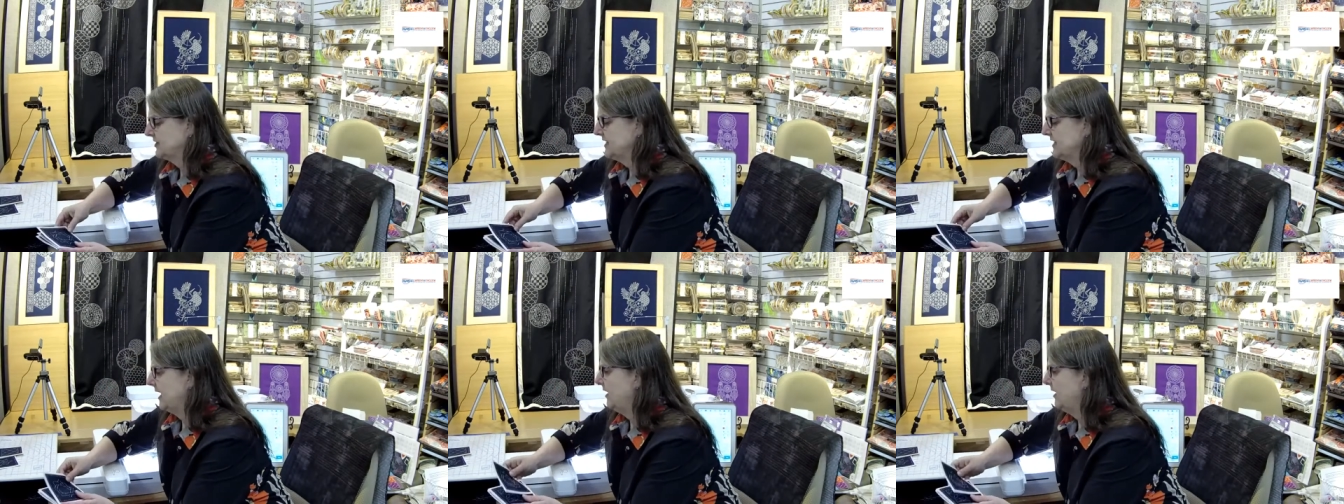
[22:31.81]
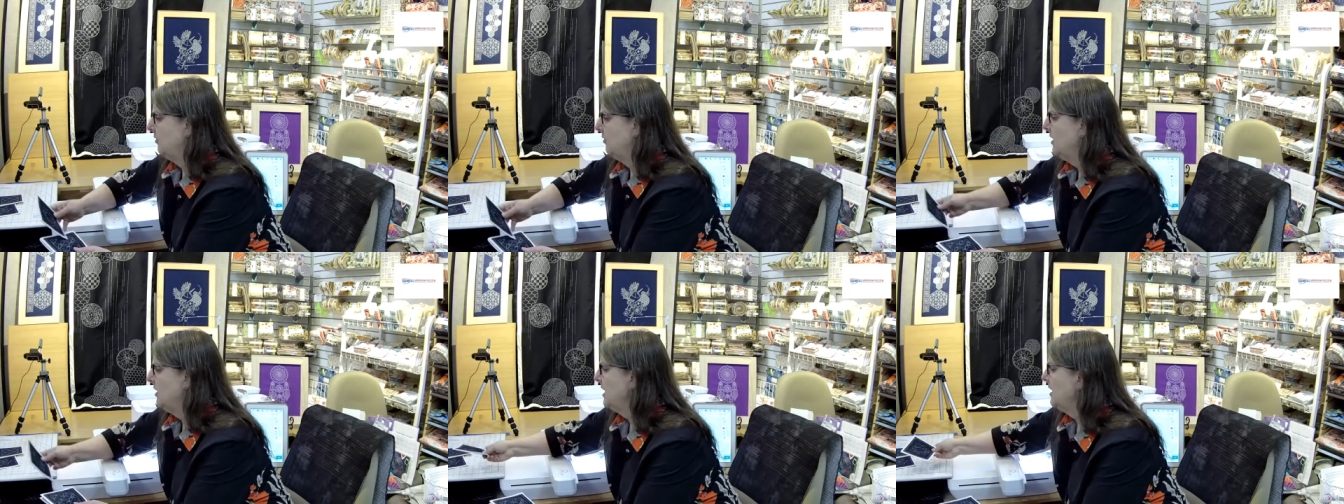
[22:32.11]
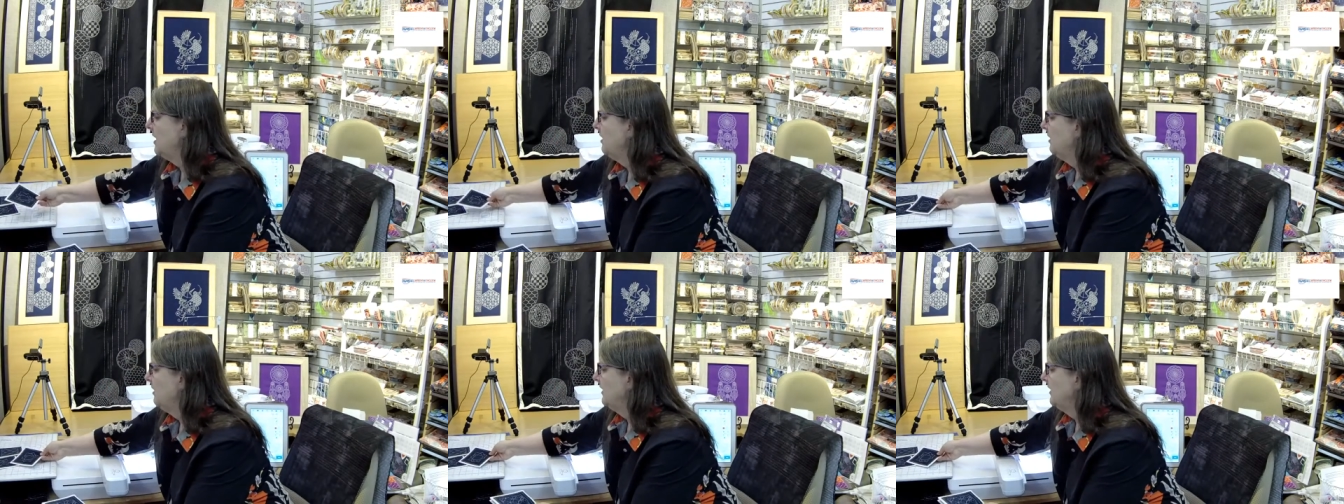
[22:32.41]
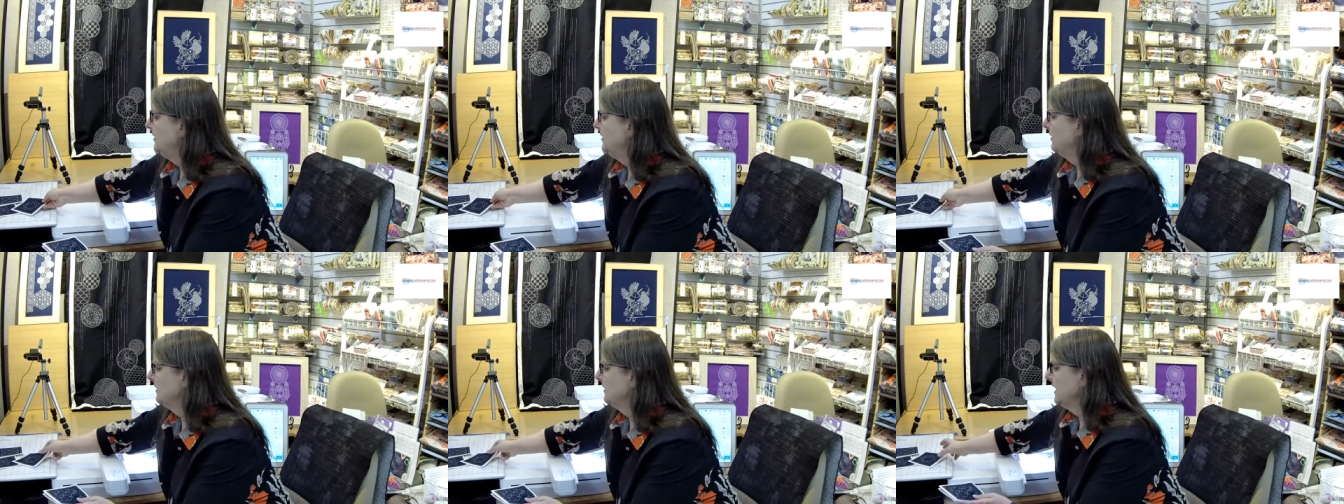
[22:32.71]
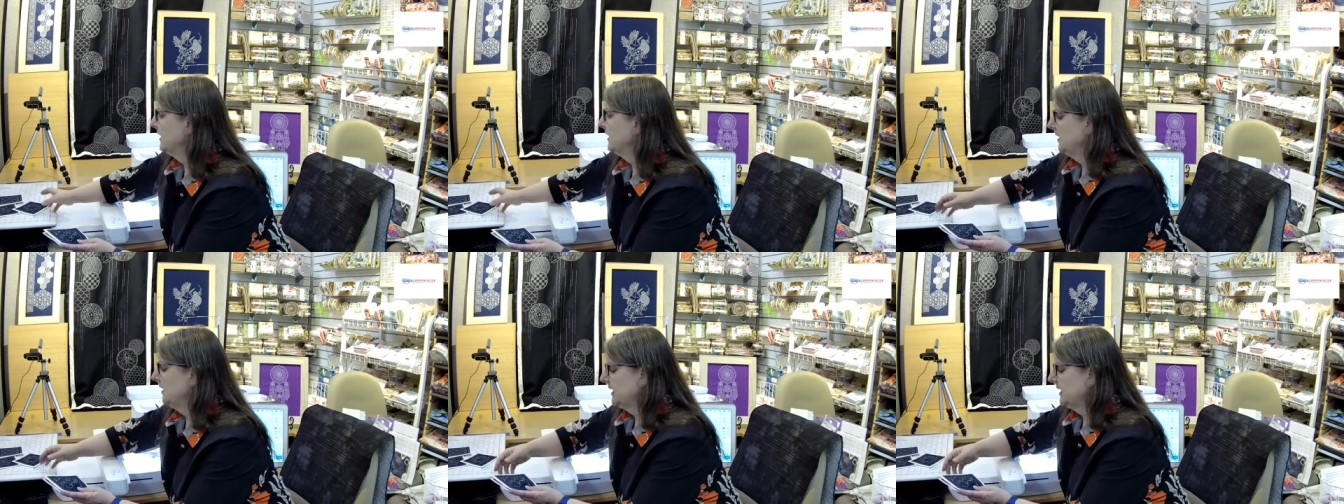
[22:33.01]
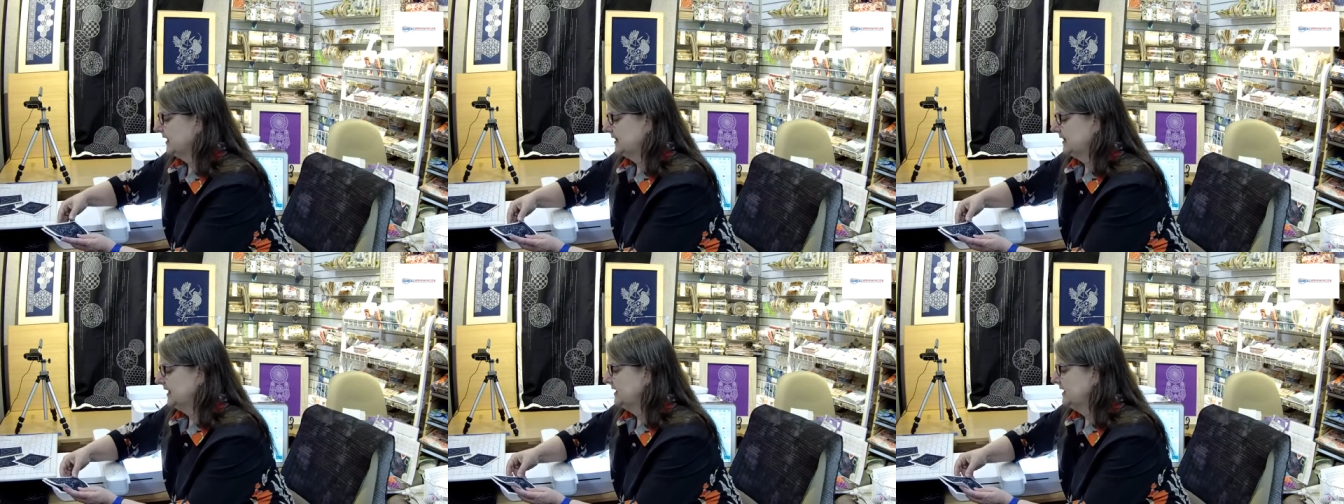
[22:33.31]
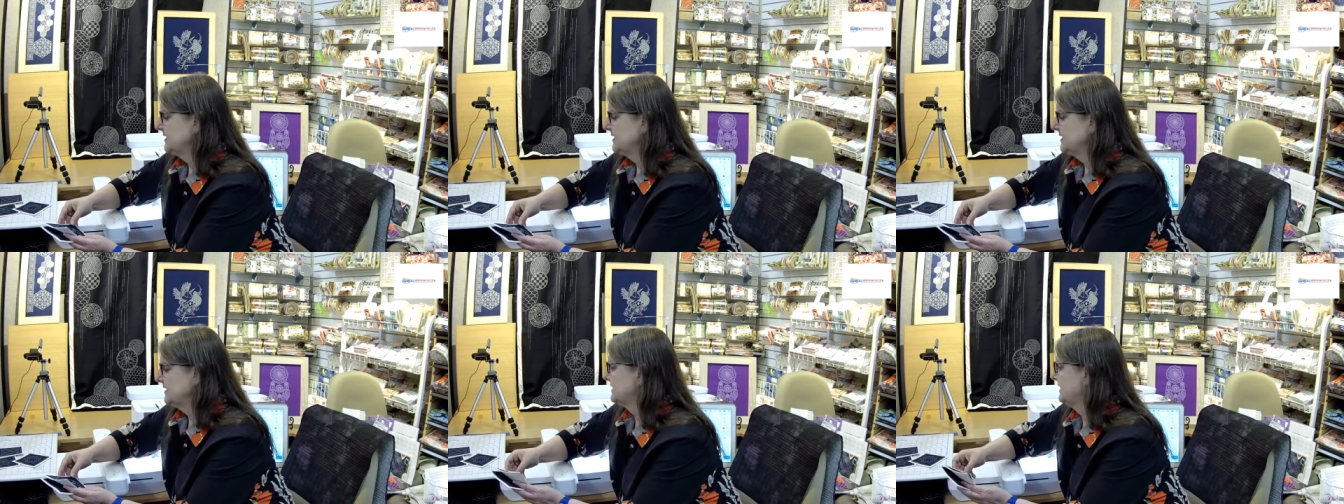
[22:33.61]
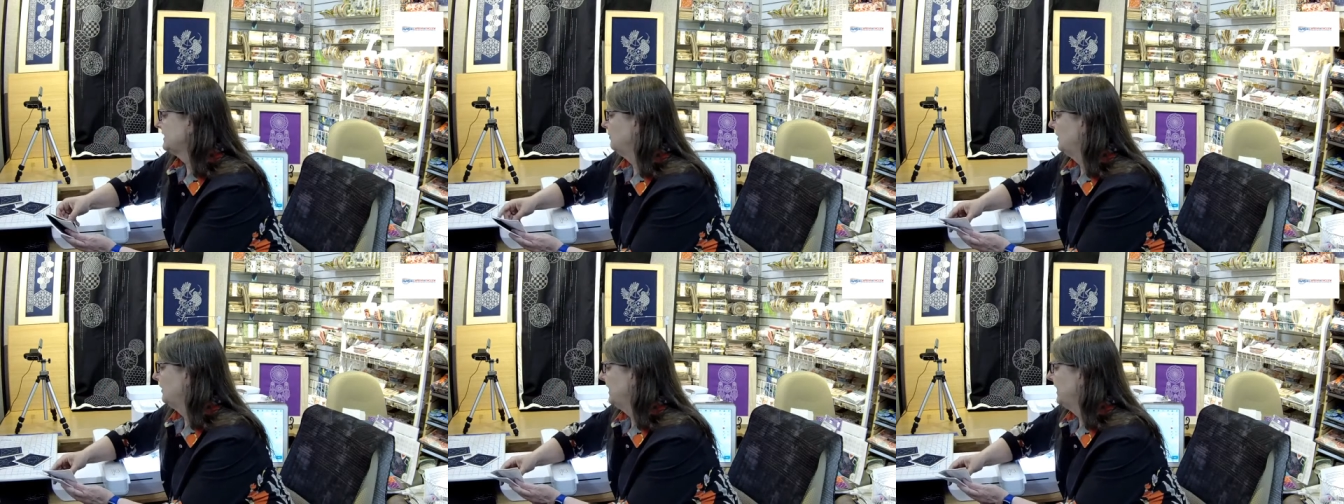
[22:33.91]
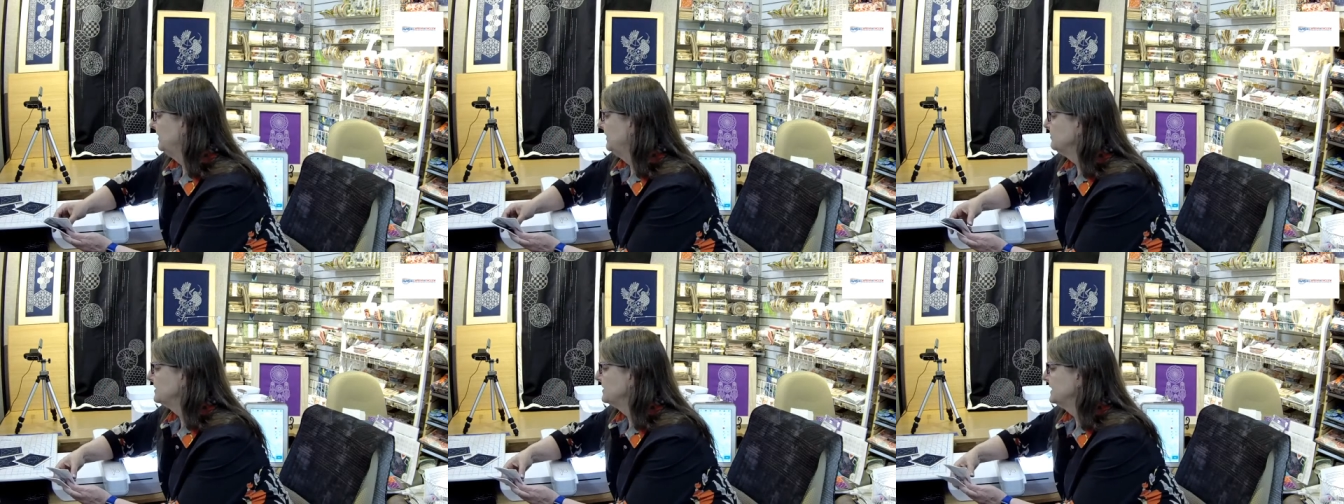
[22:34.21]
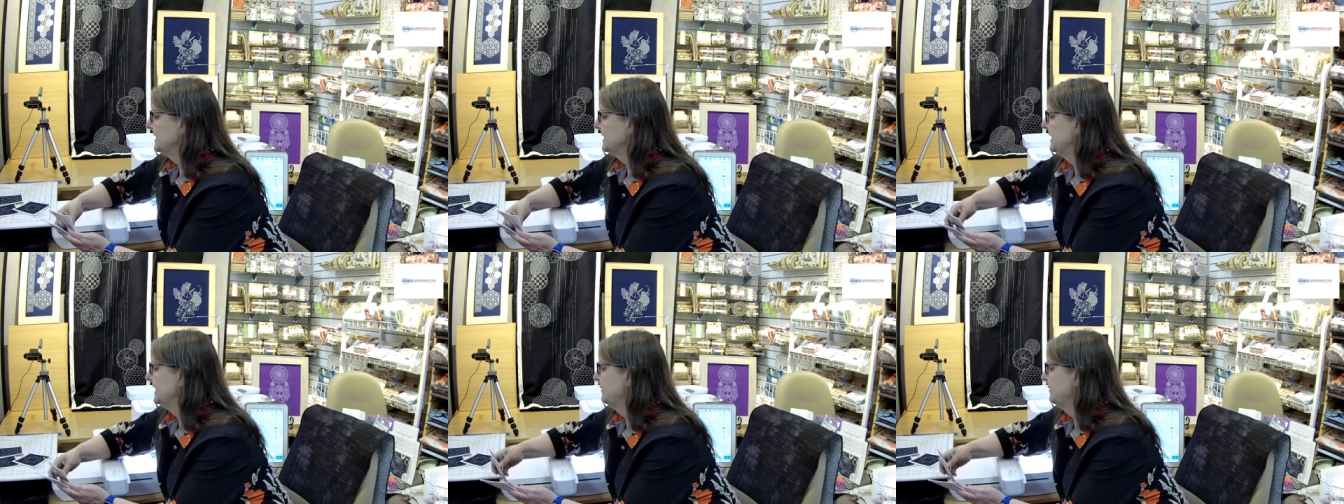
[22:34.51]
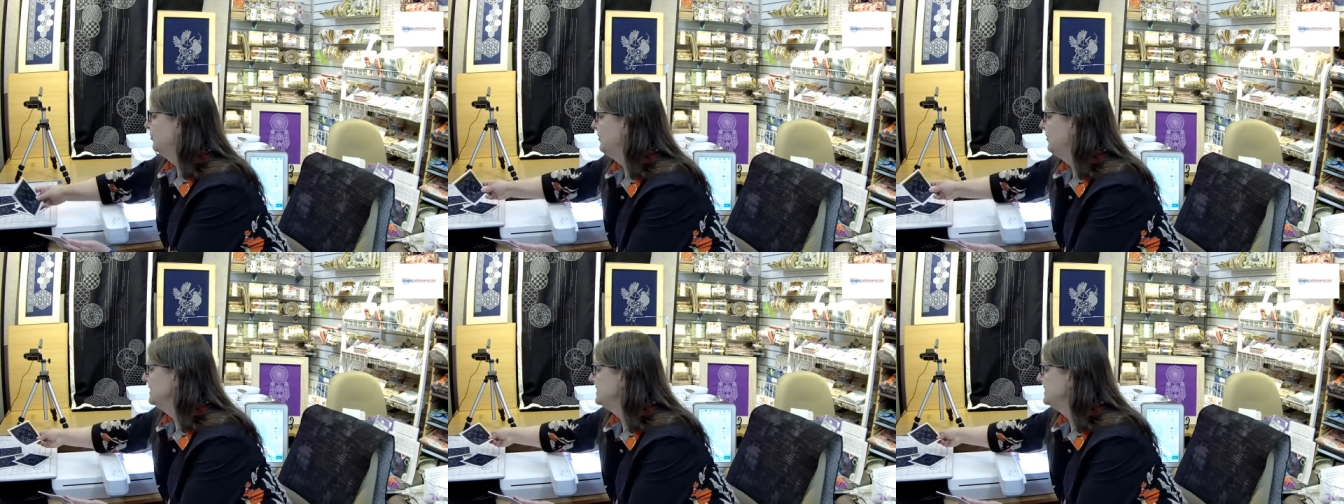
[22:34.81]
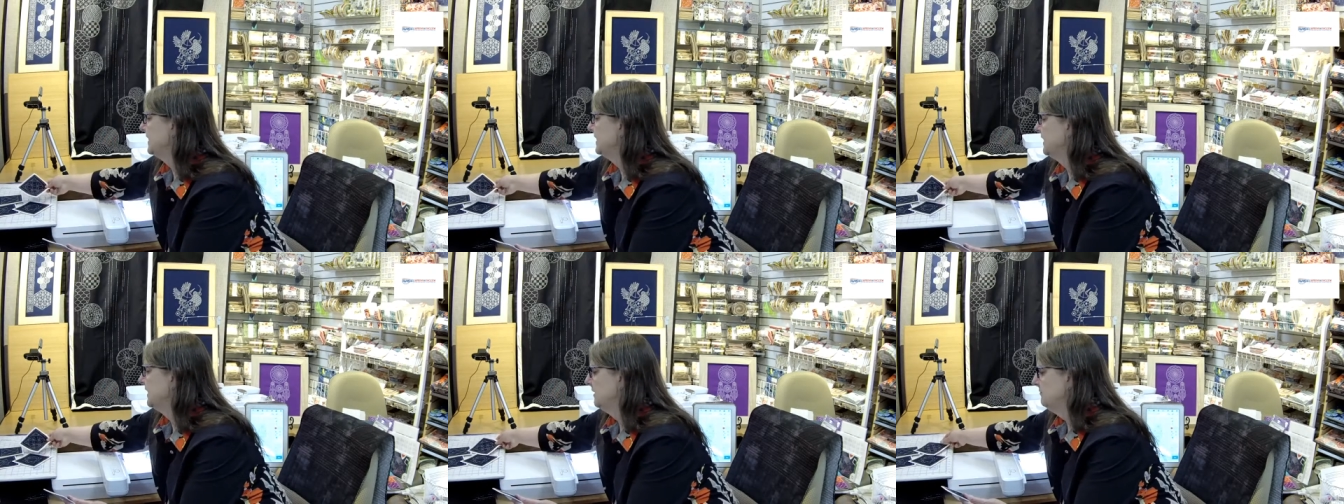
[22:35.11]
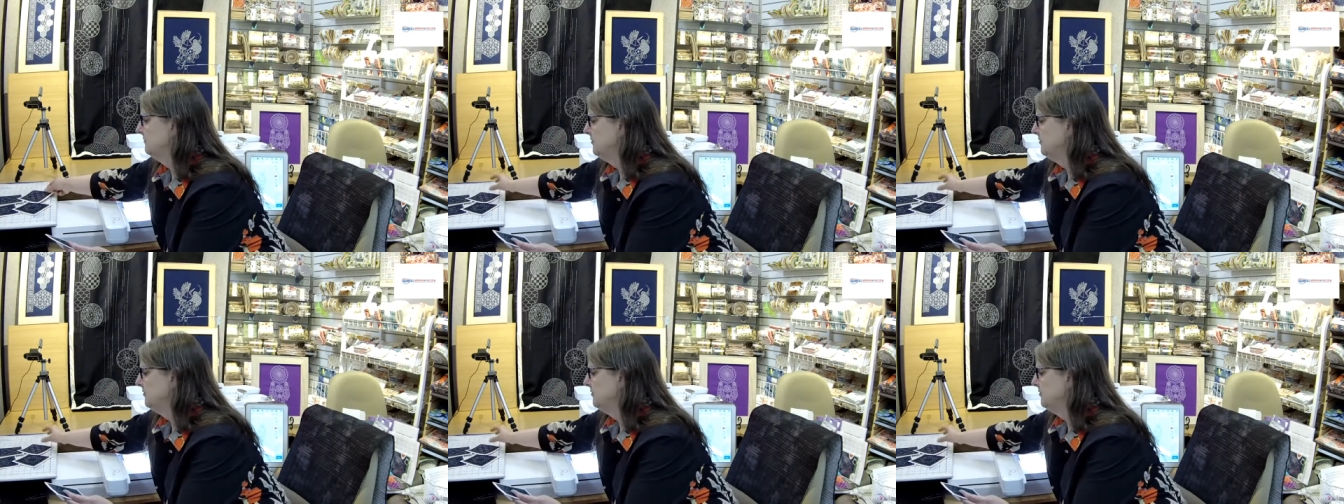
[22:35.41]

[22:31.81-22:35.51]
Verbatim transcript: Now, you're going to look at these and say, "Well, I don't see any printing."